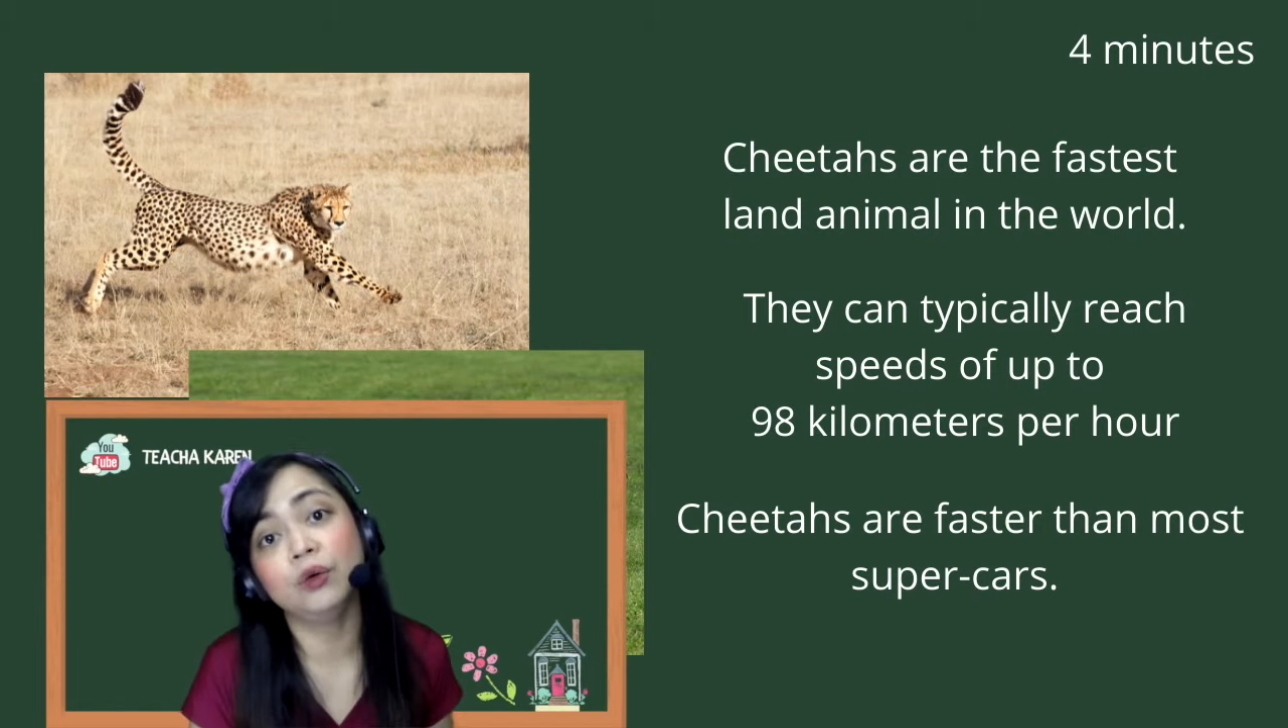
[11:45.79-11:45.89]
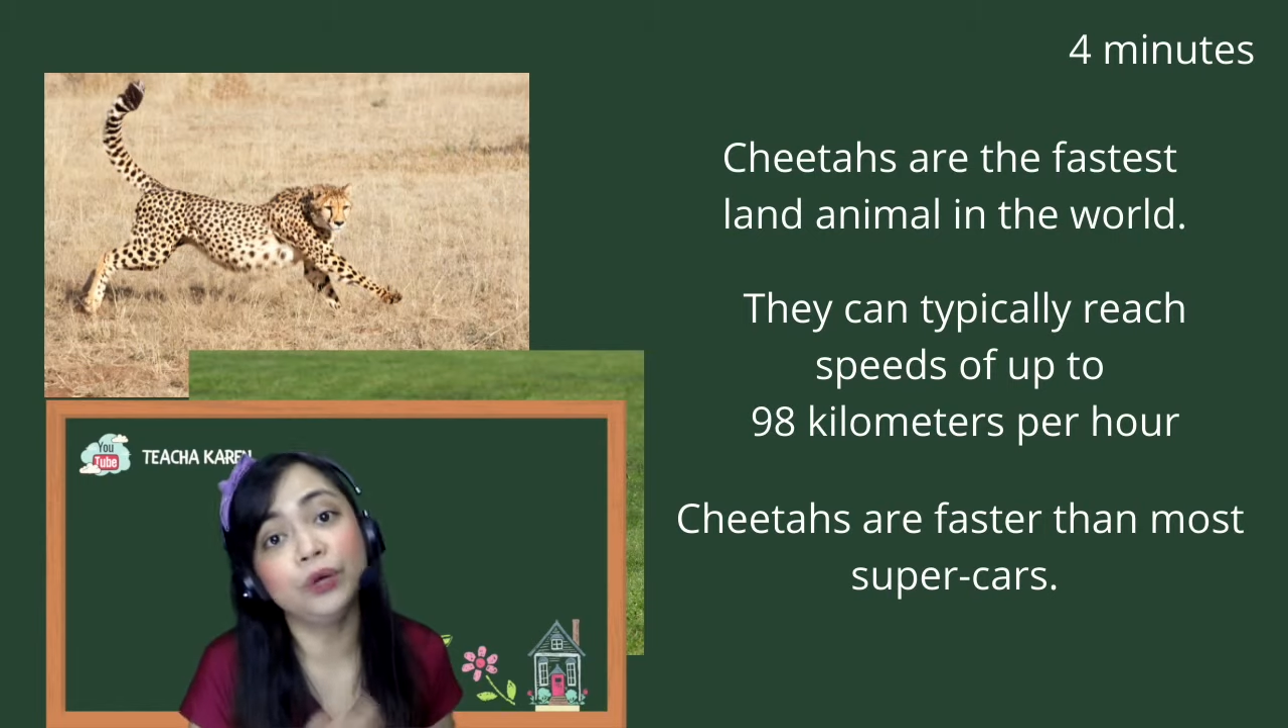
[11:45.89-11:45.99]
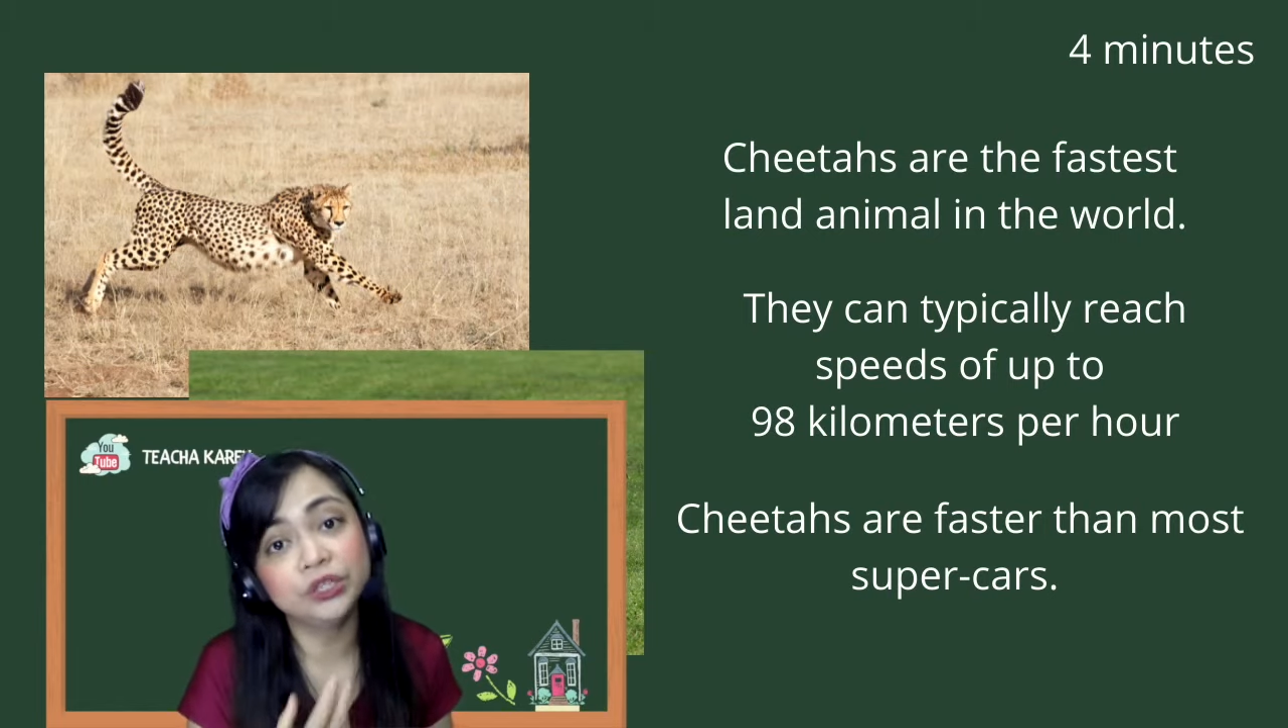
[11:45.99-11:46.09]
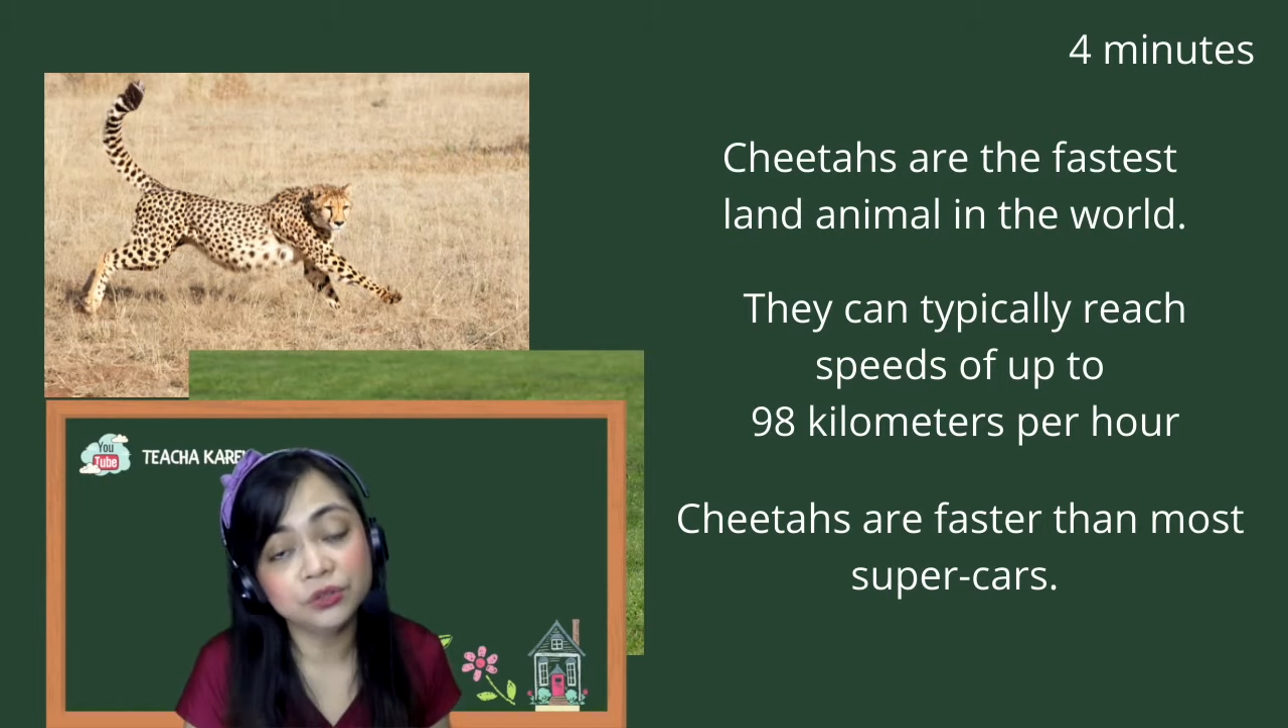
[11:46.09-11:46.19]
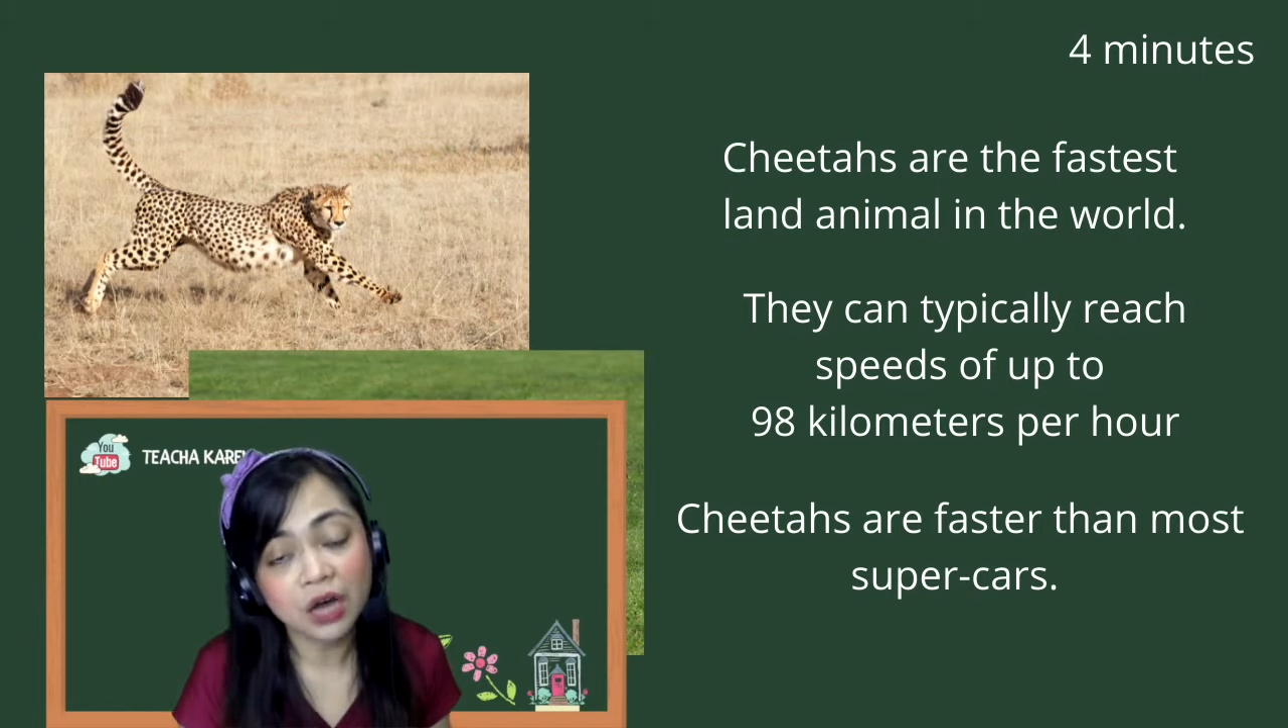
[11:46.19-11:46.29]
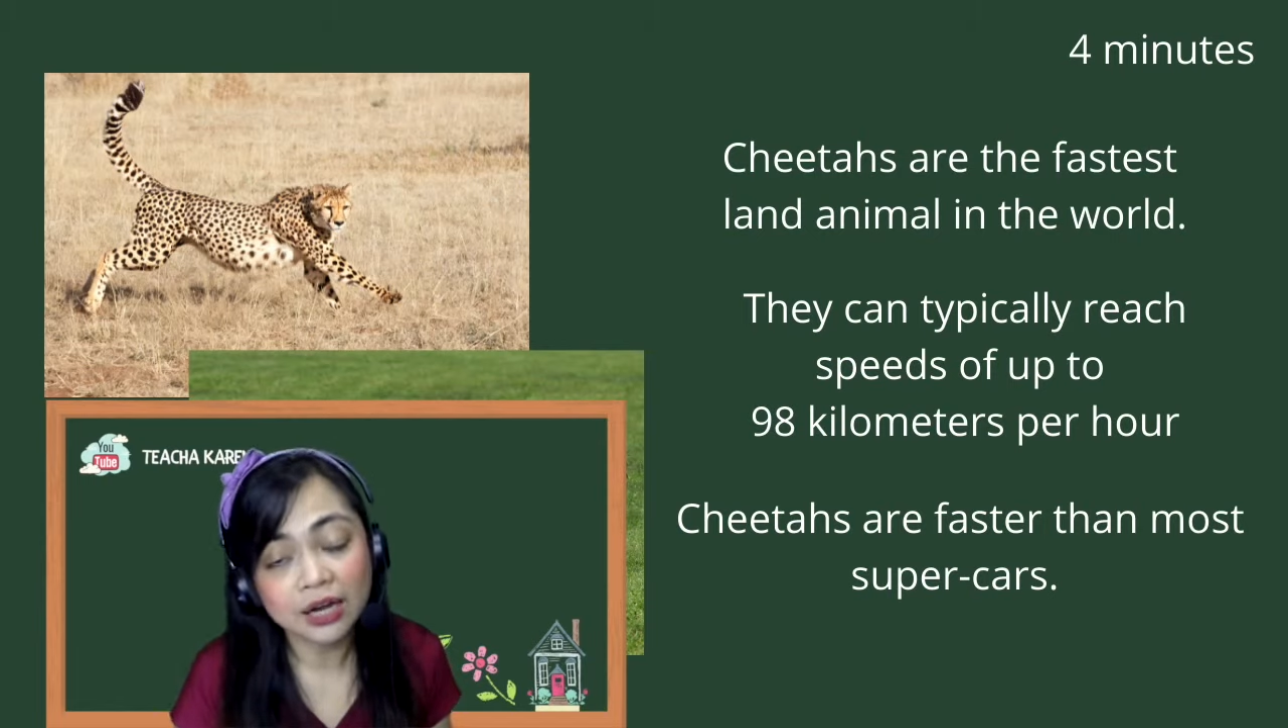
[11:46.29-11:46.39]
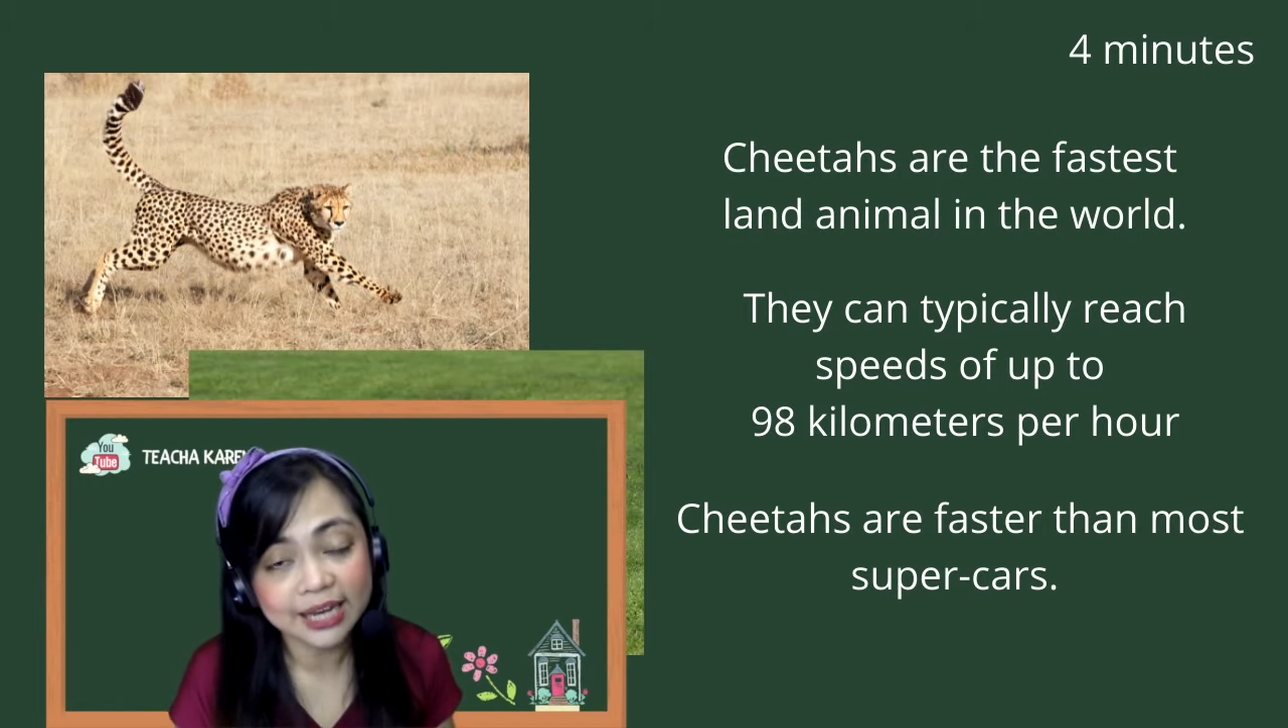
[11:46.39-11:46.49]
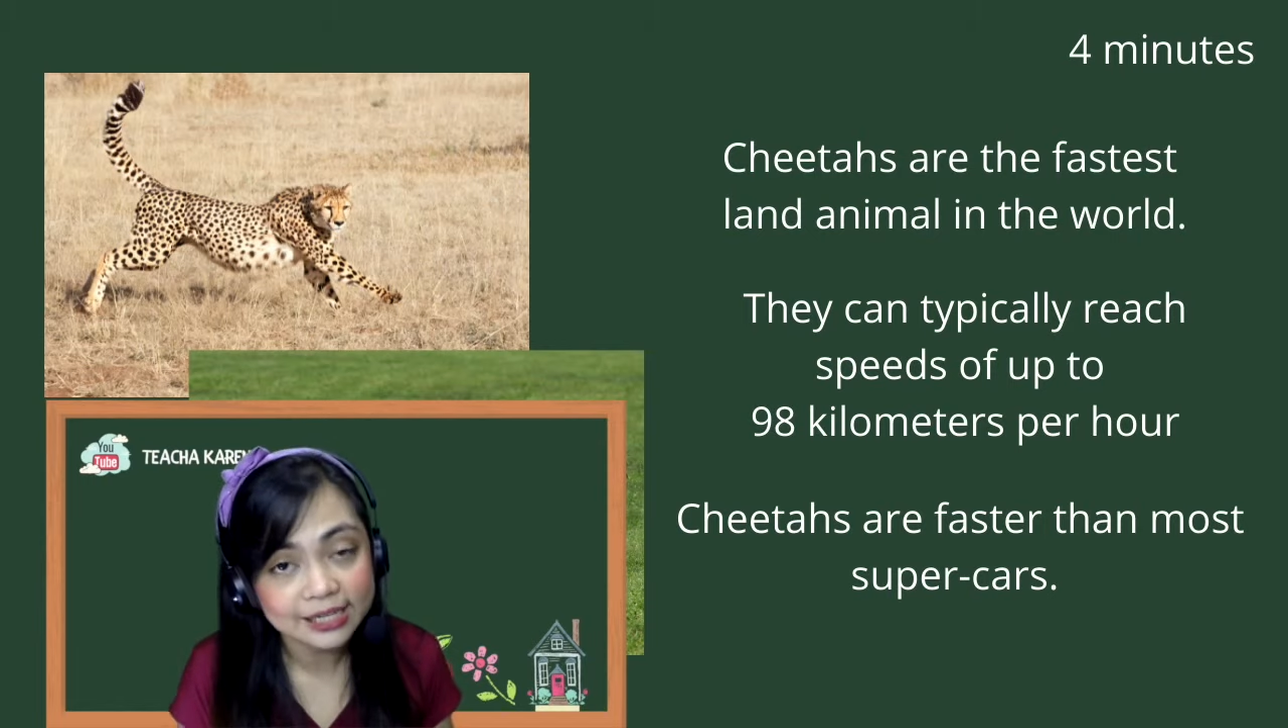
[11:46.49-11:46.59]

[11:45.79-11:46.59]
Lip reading: that we do not